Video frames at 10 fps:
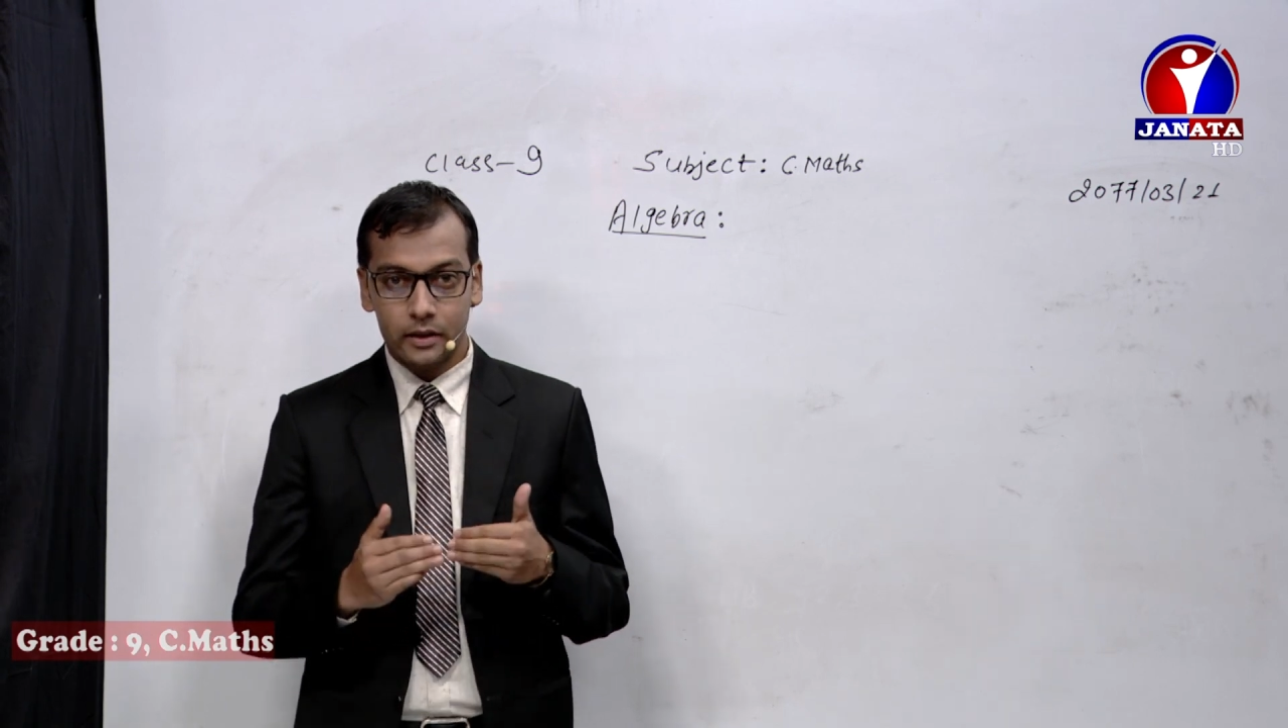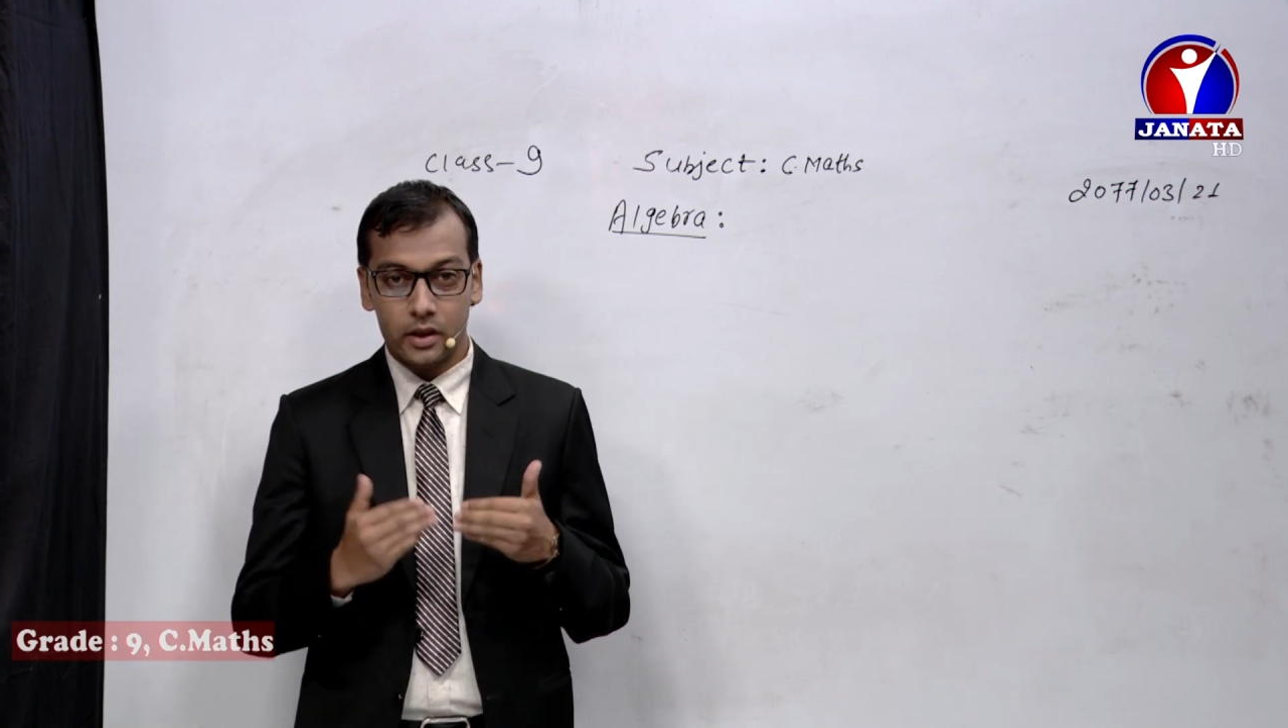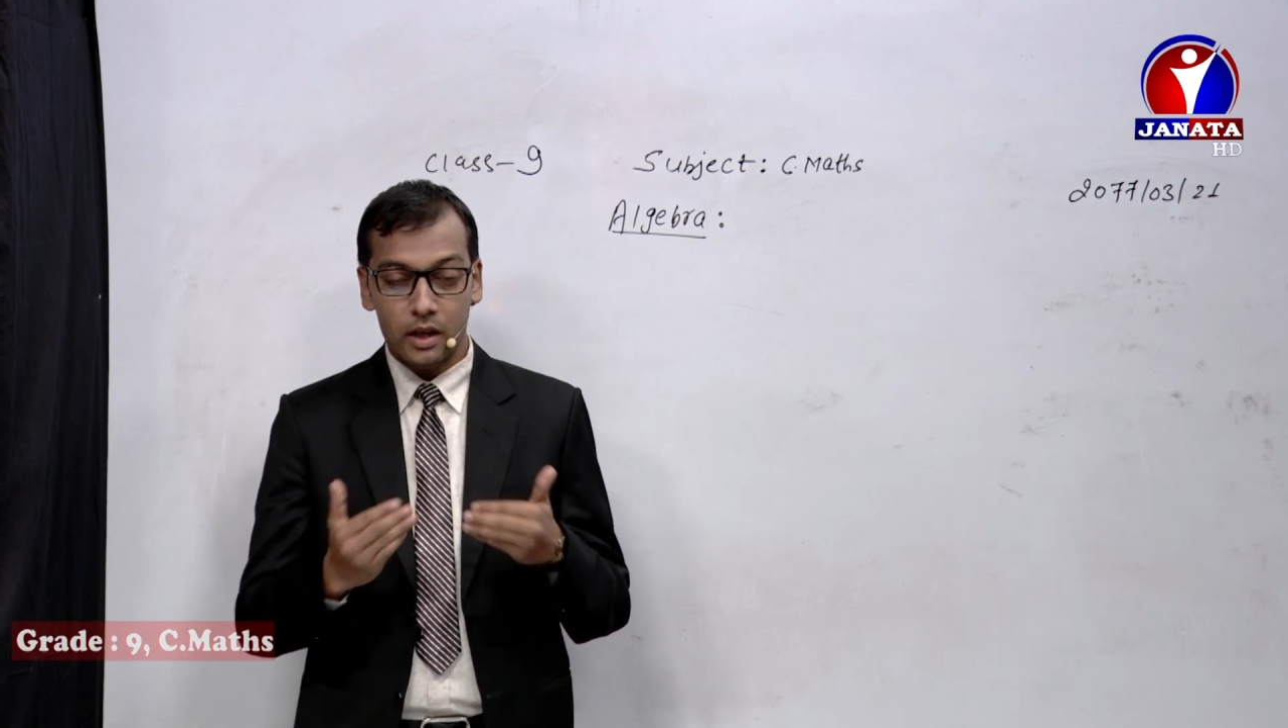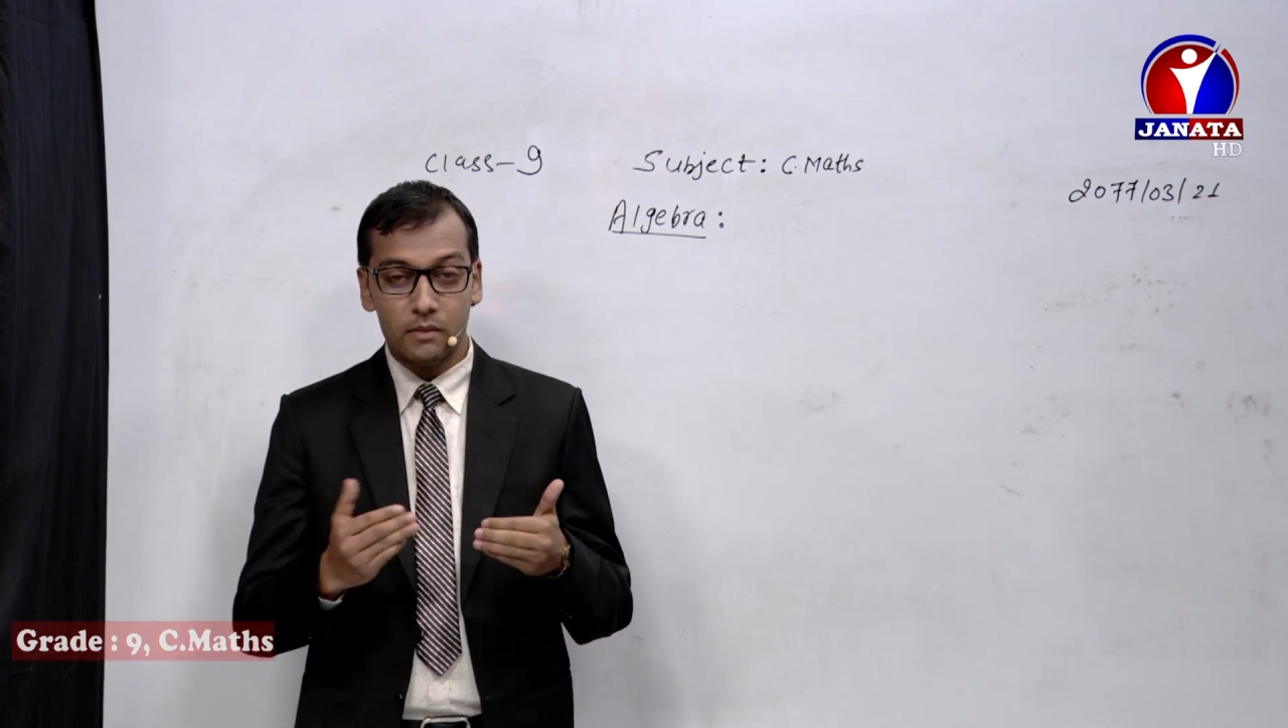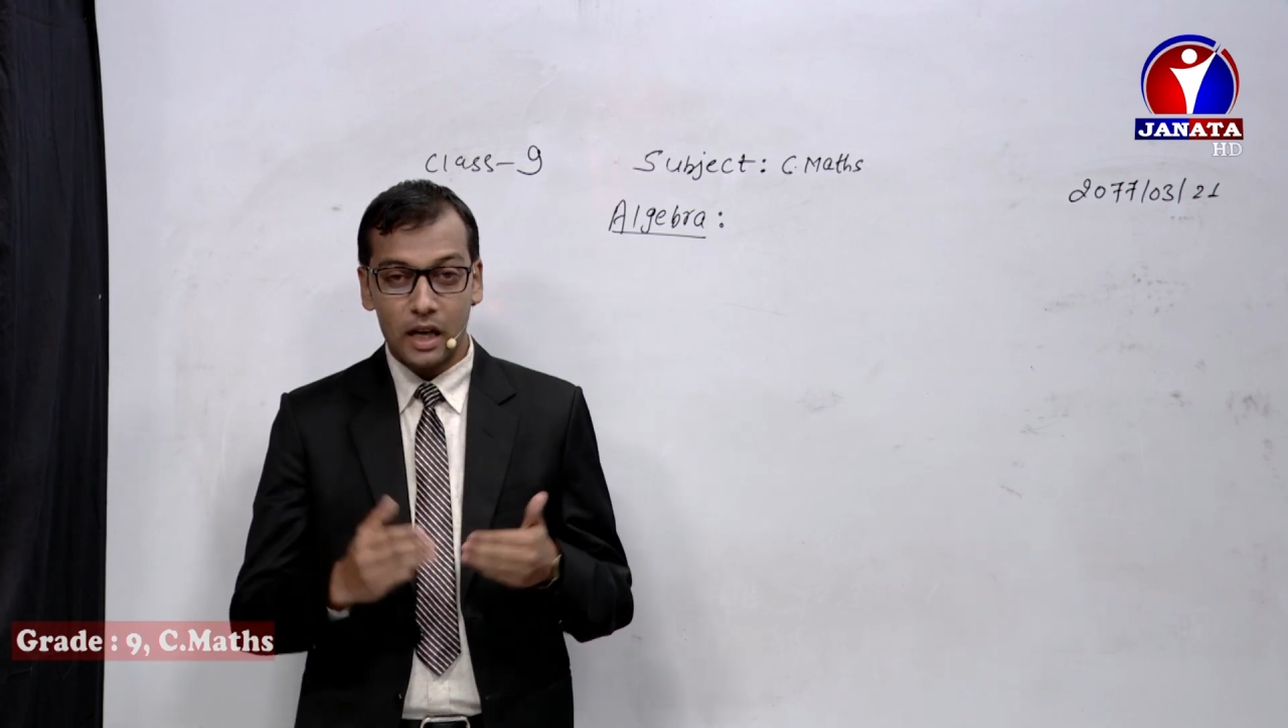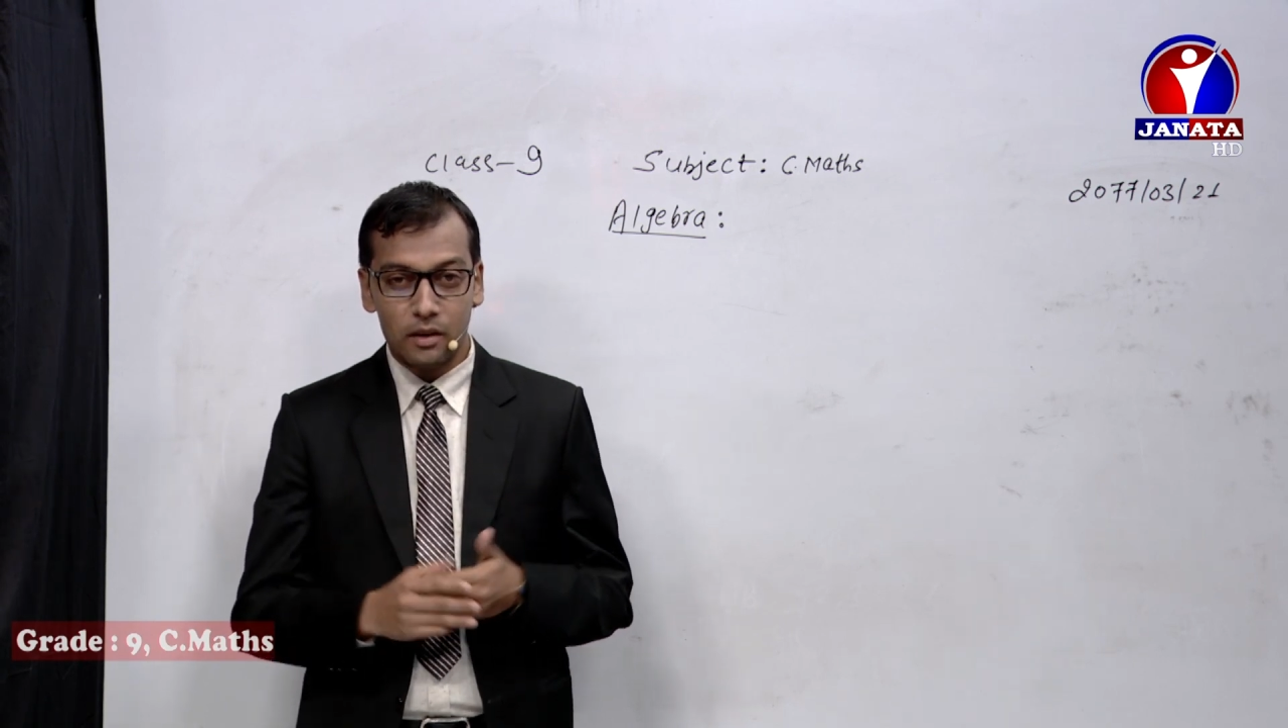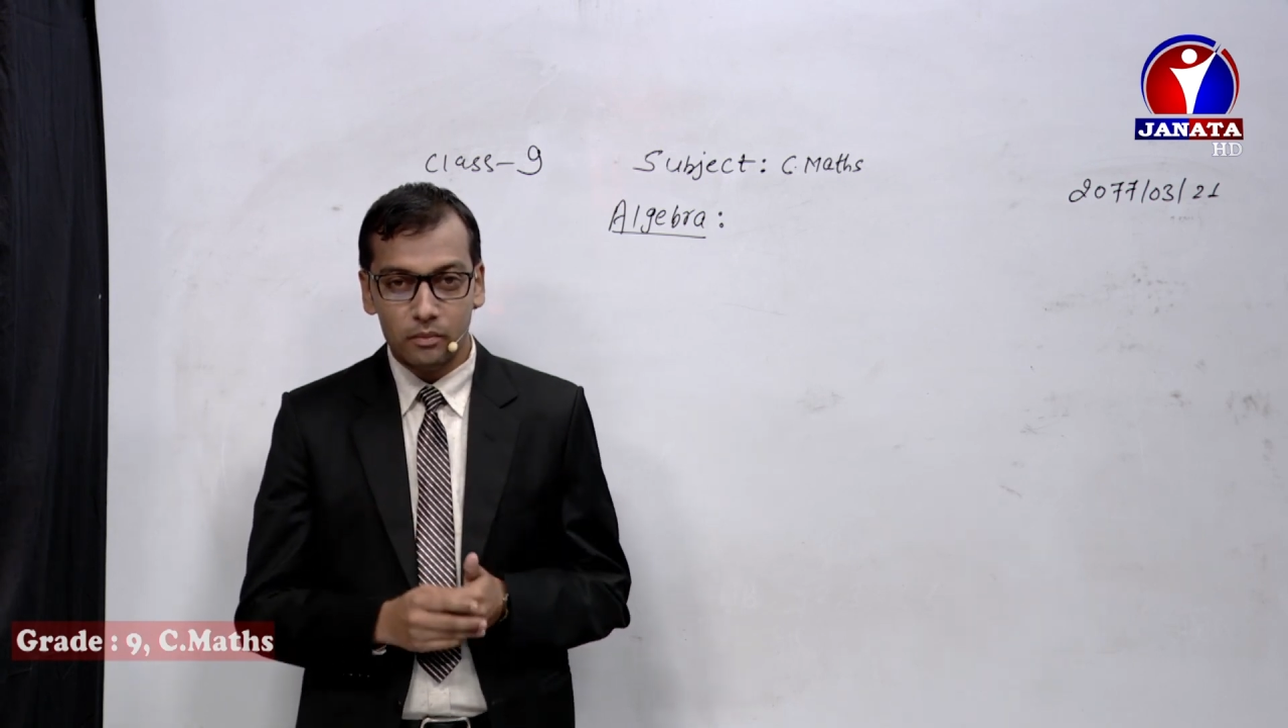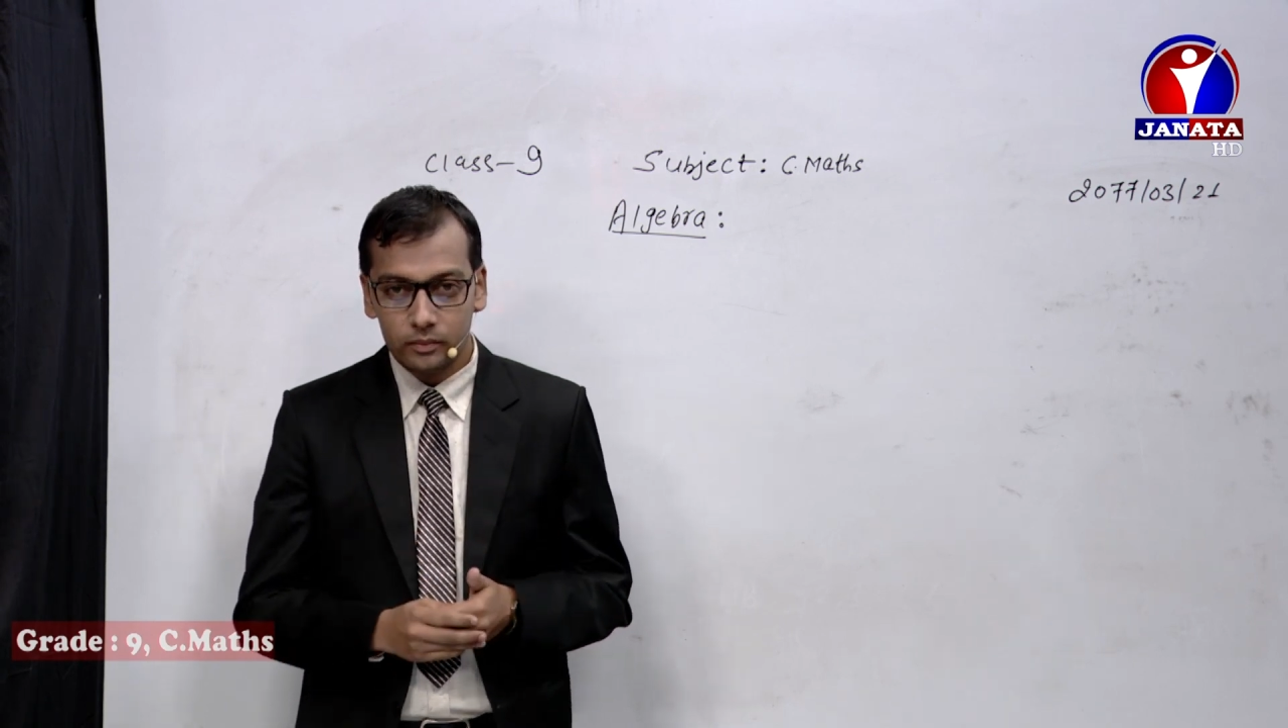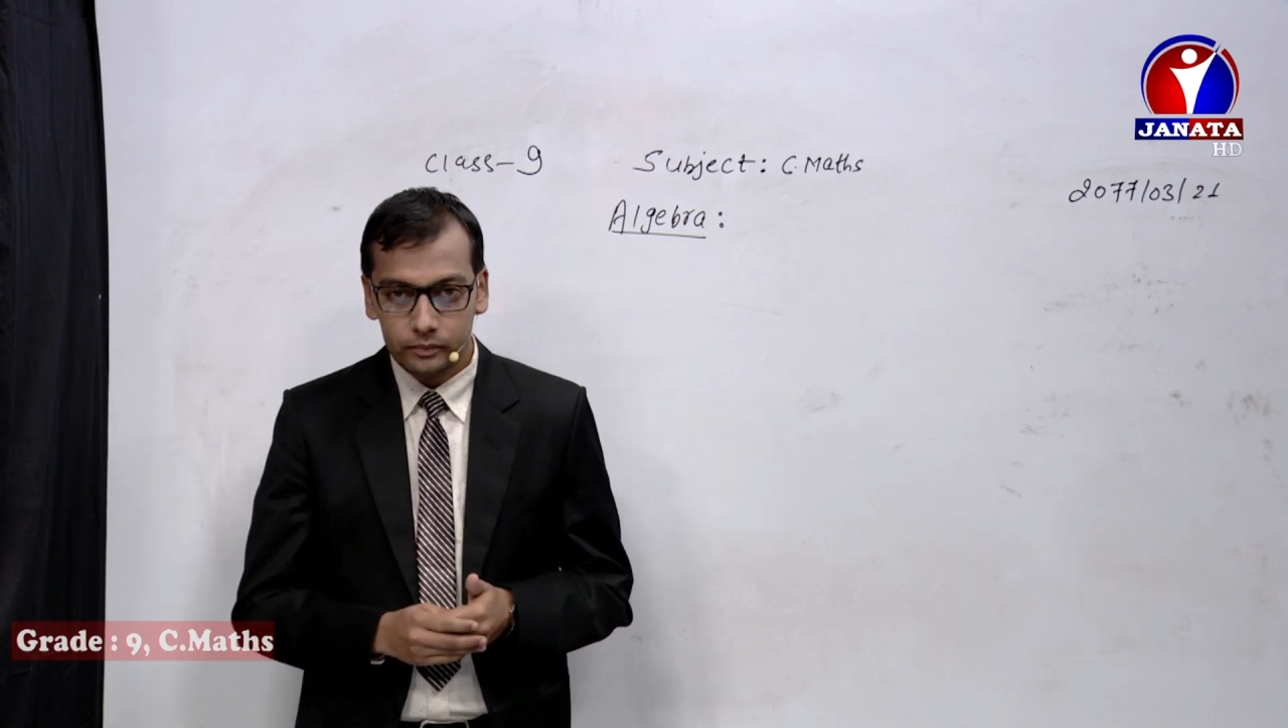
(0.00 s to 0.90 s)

same time,